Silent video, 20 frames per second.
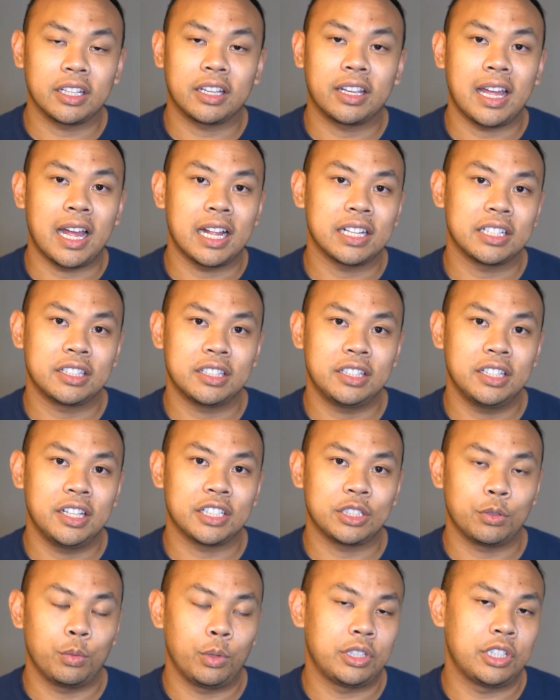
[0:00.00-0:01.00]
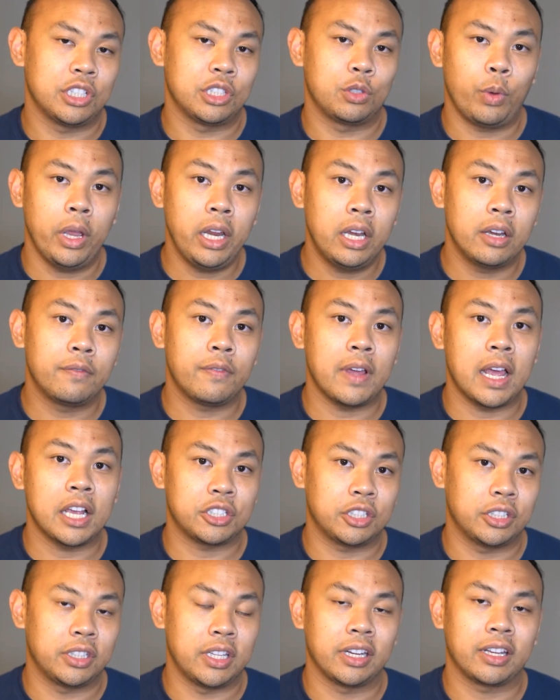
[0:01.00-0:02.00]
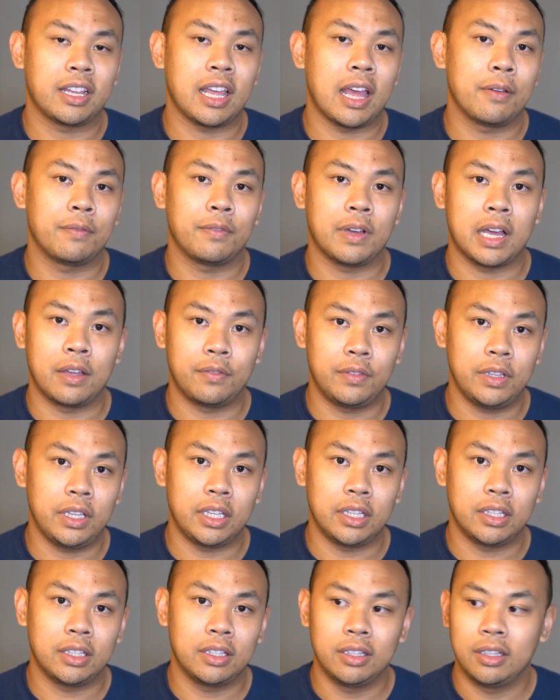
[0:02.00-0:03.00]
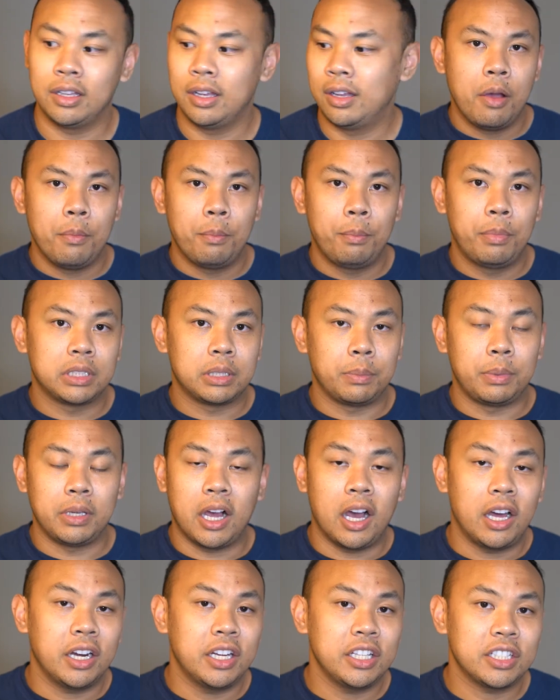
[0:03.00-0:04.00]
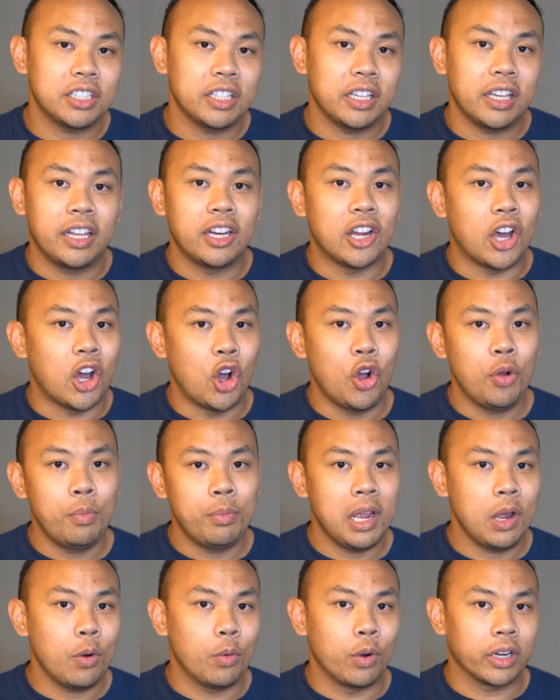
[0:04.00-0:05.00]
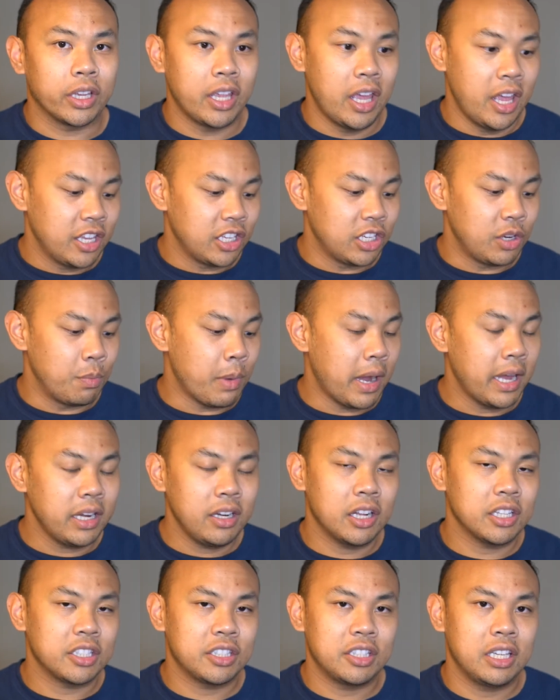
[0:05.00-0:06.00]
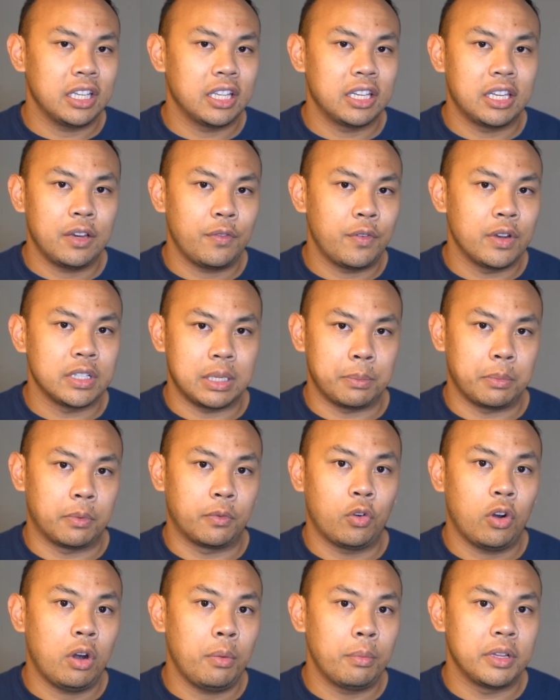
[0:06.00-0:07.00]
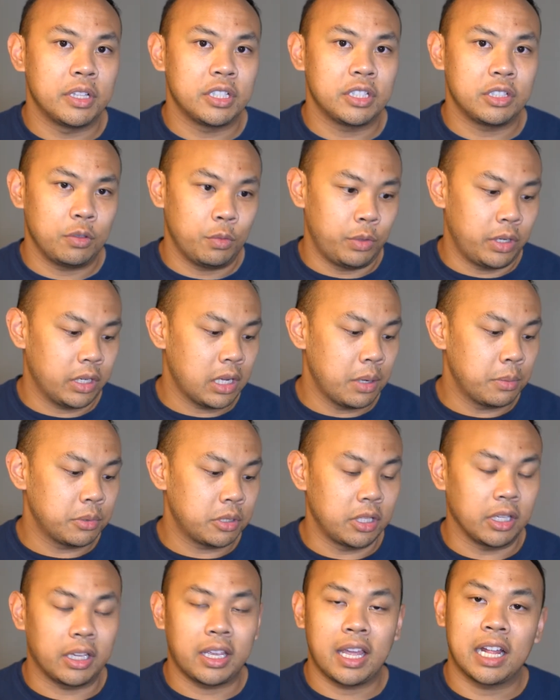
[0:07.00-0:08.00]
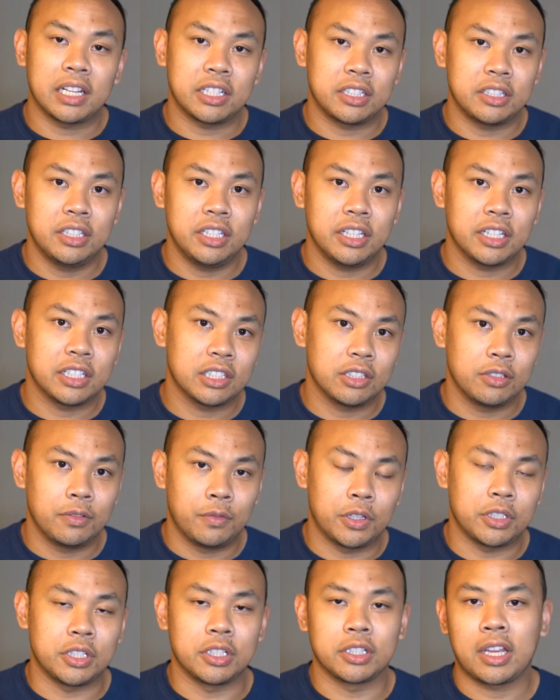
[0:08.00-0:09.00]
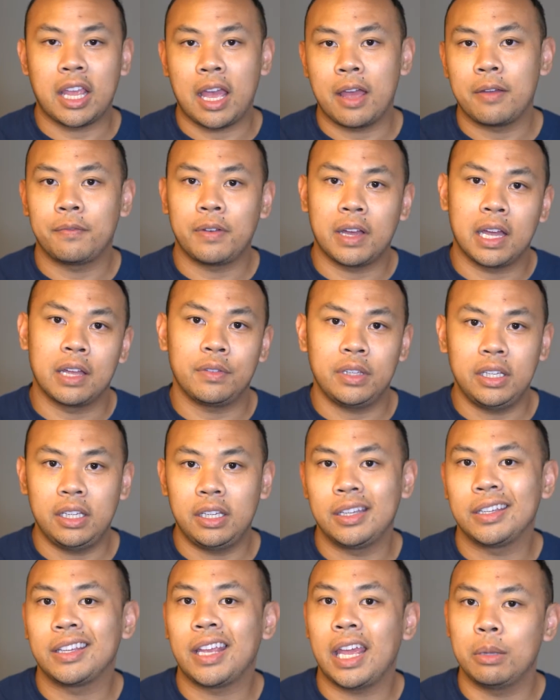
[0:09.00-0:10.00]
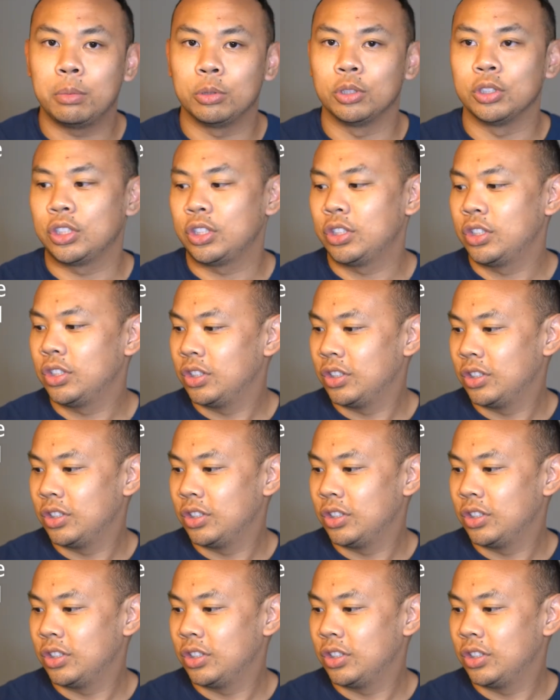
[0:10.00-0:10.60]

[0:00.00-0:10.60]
Cat 6, which is rated faster than a Cat 5e. But to be honest, in a home network, you might not see a difference in performance when it comes to the Cat 6 versus Cat 5e cables.